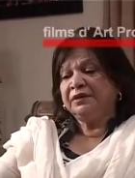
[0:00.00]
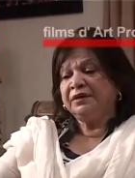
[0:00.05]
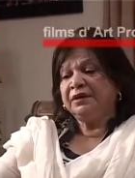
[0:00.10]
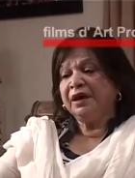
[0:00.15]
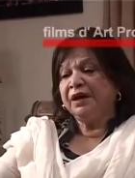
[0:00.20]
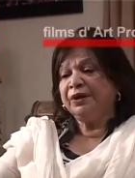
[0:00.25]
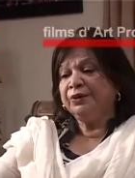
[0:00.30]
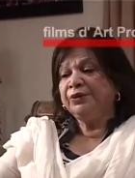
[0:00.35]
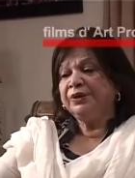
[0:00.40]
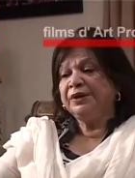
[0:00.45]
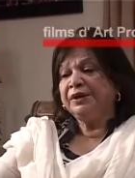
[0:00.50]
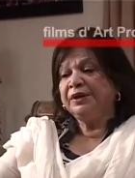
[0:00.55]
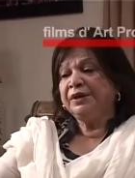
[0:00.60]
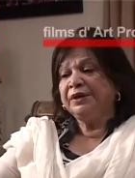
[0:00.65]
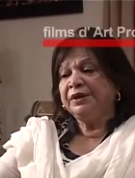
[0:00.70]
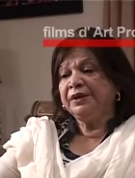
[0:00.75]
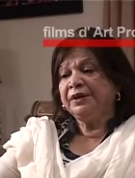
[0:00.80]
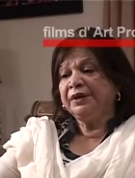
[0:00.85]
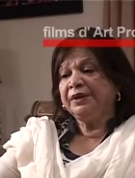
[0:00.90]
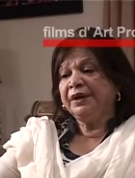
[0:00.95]
Now
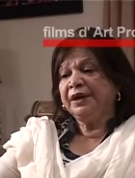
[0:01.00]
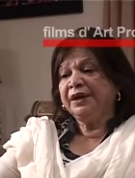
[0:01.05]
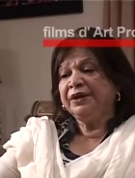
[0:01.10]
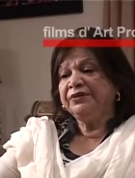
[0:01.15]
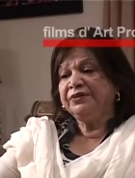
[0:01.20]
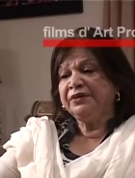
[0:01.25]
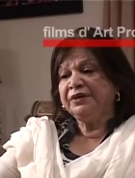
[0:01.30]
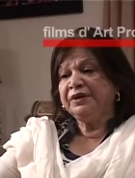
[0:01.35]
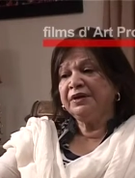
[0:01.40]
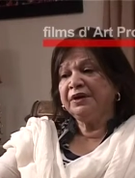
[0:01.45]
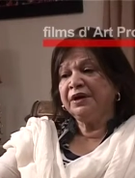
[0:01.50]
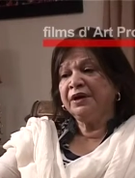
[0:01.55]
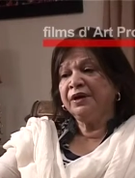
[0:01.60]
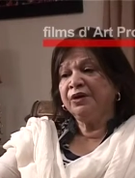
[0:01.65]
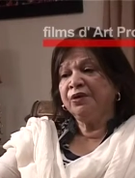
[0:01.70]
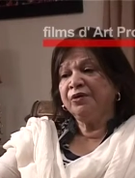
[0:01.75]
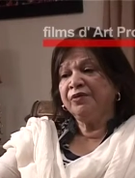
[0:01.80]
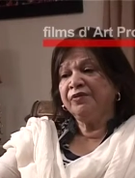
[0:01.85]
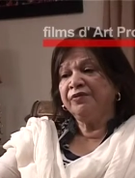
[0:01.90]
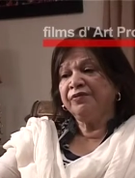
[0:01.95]
the agenda
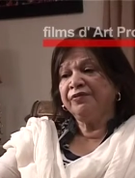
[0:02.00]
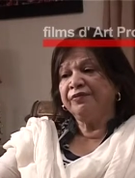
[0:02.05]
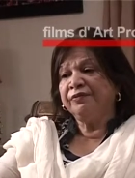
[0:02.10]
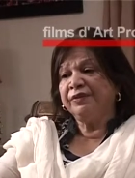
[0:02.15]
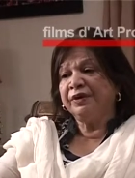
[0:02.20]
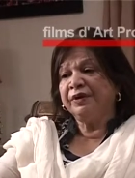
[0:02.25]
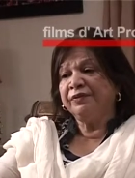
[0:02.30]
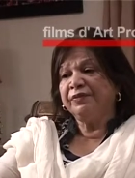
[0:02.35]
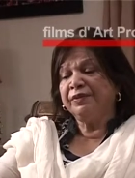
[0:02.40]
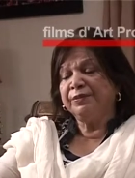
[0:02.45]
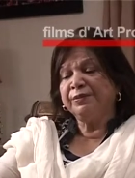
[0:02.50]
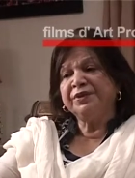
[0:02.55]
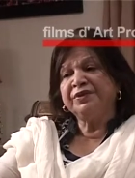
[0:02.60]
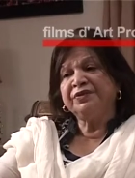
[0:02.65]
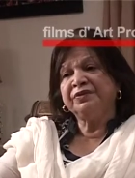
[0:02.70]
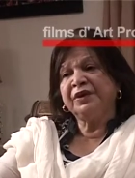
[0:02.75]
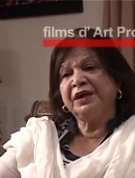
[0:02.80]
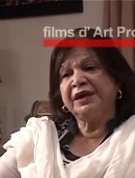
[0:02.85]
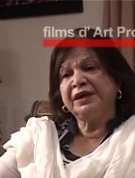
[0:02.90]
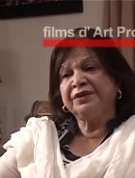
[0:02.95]
of
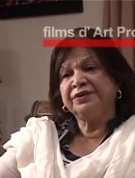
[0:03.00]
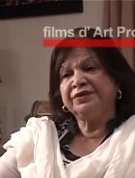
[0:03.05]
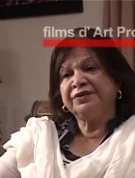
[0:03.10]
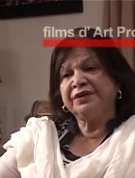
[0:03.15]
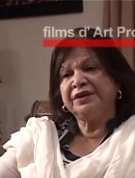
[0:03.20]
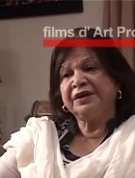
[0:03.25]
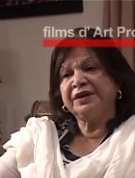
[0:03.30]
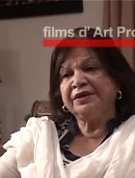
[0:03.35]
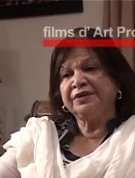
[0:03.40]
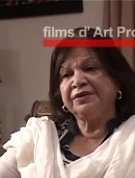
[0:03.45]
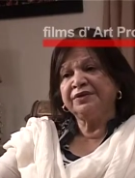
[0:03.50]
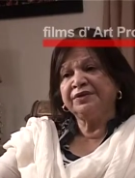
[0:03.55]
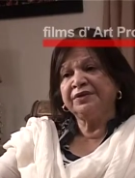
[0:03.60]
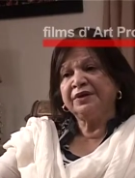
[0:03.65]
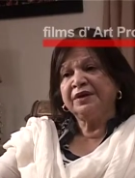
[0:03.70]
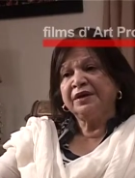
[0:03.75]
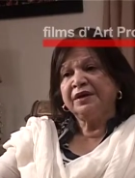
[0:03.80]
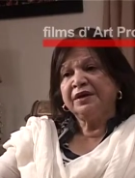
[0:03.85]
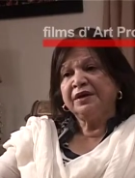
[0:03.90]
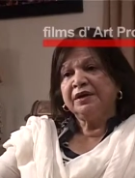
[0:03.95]
women's rights is
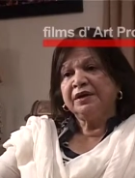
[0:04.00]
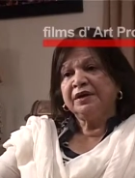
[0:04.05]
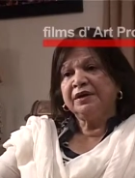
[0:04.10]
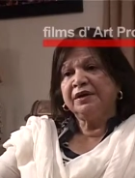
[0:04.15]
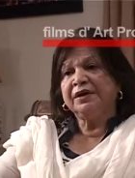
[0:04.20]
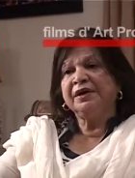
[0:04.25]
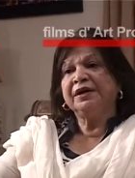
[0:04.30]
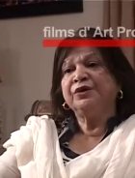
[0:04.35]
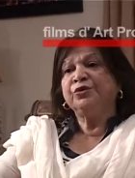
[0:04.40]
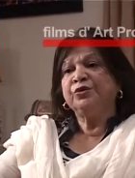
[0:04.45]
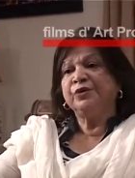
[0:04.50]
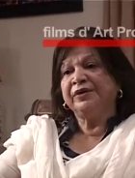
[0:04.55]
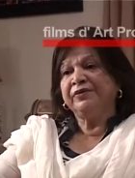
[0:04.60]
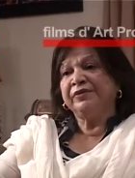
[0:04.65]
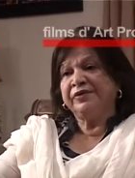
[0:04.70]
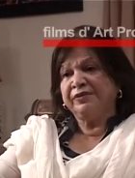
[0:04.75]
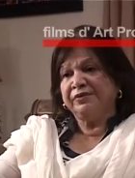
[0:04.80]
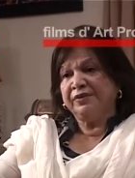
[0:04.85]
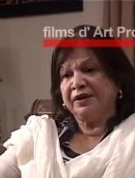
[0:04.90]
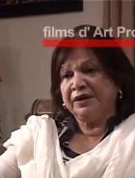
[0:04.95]
dear to
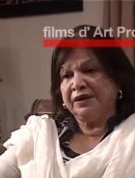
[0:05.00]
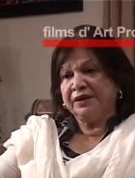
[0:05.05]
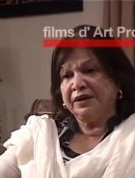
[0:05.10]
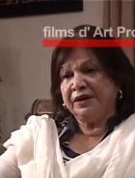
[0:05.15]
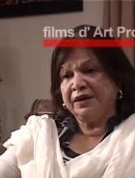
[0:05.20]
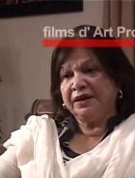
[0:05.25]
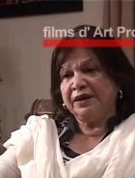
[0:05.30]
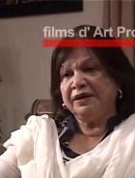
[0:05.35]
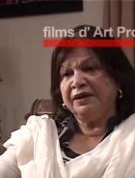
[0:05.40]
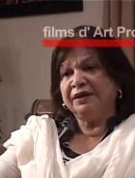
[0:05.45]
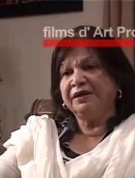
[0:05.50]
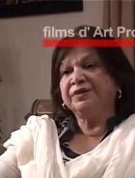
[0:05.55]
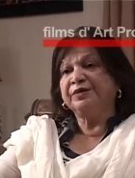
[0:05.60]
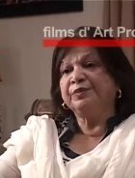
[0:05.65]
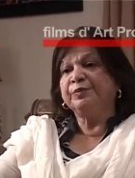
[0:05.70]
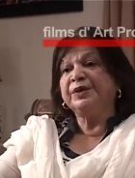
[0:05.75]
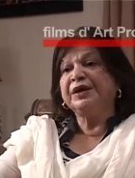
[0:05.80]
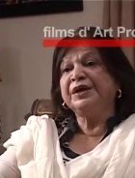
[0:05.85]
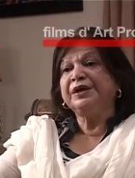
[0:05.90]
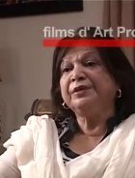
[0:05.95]
everyone and
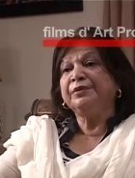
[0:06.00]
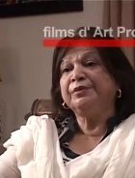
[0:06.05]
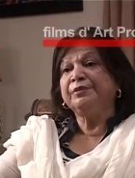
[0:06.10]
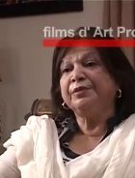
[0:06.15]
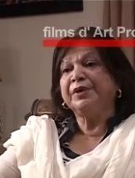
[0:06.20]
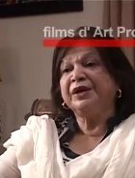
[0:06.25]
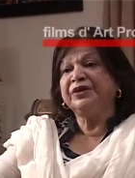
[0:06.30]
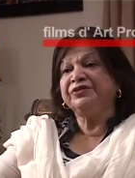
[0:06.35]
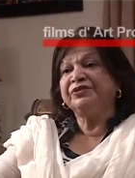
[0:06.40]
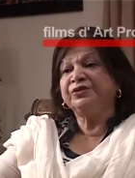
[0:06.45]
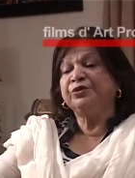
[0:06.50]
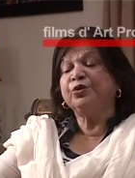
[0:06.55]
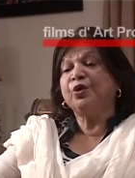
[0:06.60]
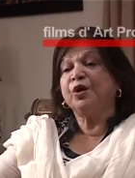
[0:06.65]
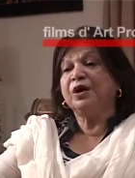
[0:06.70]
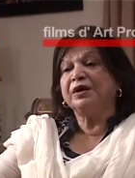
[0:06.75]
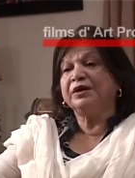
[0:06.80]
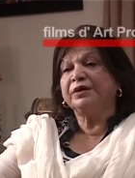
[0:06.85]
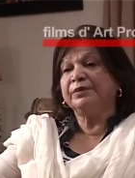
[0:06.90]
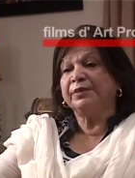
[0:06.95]
it's being much
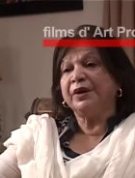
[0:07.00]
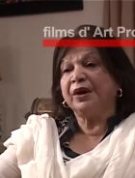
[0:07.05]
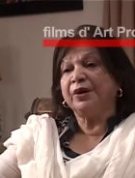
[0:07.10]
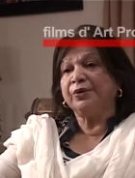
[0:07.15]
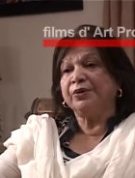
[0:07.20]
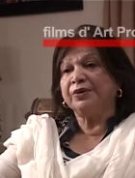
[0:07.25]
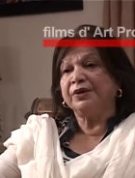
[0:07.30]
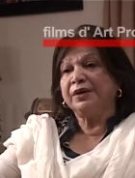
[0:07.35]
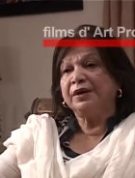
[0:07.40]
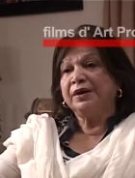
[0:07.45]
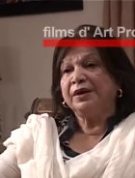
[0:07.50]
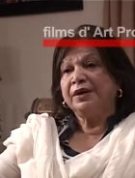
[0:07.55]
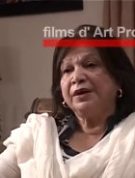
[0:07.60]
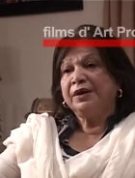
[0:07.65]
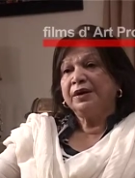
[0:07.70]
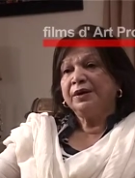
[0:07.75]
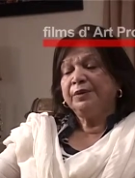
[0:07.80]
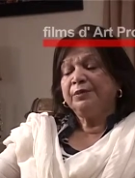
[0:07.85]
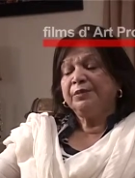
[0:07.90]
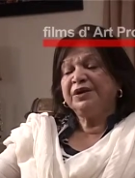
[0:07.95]
talked about.
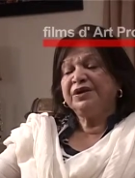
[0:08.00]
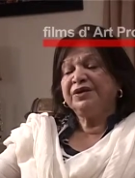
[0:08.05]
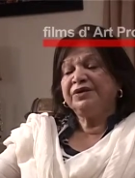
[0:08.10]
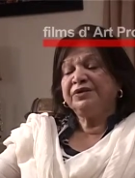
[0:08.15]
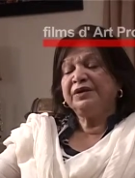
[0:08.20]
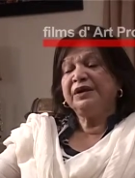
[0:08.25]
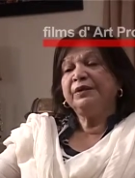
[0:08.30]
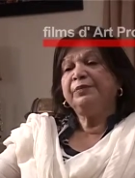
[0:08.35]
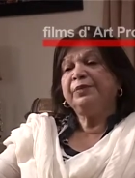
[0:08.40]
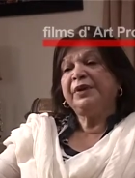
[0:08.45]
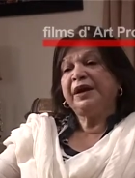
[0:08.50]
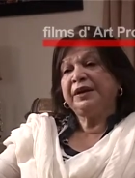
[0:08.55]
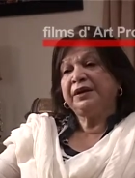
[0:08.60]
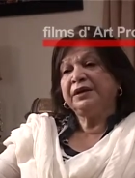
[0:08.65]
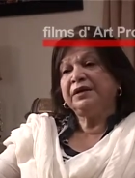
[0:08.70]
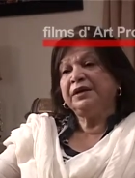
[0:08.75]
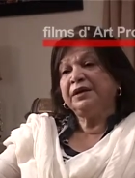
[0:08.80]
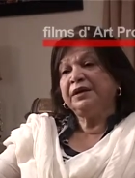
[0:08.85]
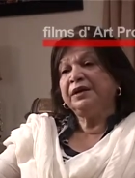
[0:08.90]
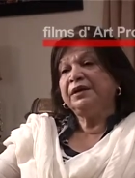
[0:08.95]
But still
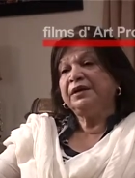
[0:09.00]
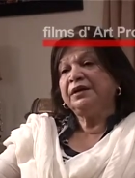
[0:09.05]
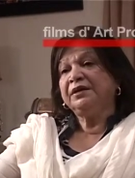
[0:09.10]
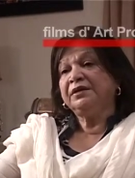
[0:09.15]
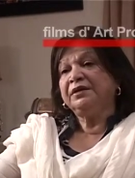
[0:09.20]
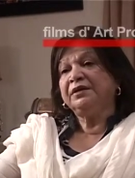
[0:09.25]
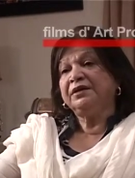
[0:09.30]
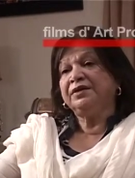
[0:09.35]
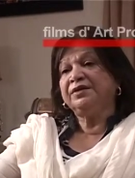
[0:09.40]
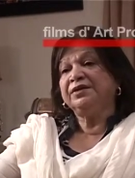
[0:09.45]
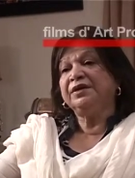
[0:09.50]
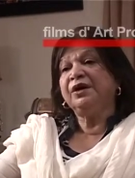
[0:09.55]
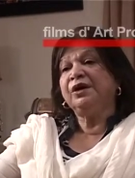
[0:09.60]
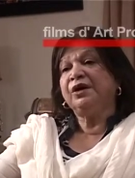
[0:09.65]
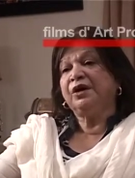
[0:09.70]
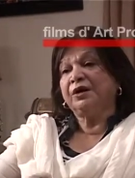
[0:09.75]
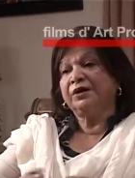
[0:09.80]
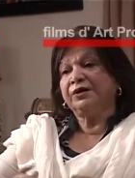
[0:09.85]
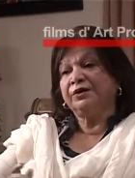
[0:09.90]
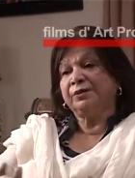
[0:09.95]
practically there's a
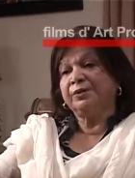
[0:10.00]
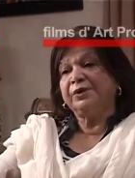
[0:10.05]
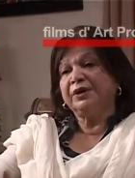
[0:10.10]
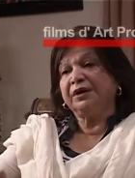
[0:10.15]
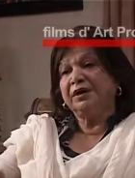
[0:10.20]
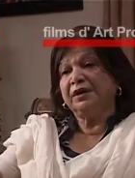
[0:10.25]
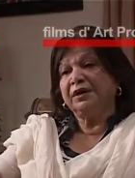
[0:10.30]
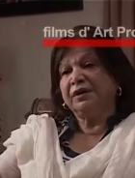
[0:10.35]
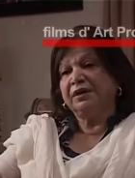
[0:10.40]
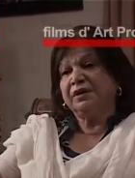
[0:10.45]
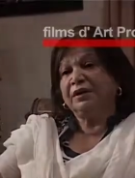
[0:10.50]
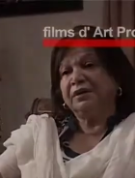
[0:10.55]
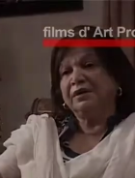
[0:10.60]
lot to be done.